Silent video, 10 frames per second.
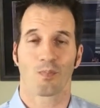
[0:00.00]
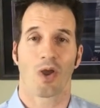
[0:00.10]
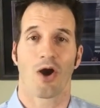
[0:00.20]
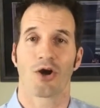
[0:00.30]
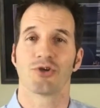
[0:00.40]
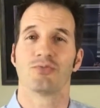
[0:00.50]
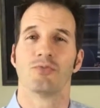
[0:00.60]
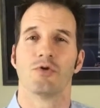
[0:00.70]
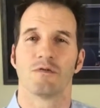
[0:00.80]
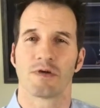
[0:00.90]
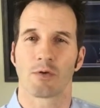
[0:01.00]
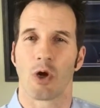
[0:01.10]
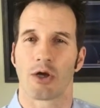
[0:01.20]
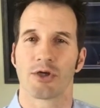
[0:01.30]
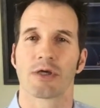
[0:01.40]
Are you moving well?
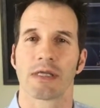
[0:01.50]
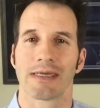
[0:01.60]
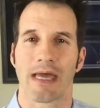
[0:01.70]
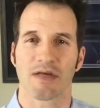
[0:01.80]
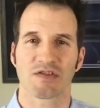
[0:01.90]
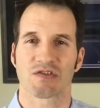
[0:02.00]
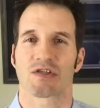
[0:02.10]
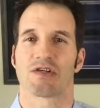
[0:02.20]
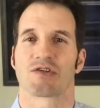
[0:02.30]
Are you getting exercise?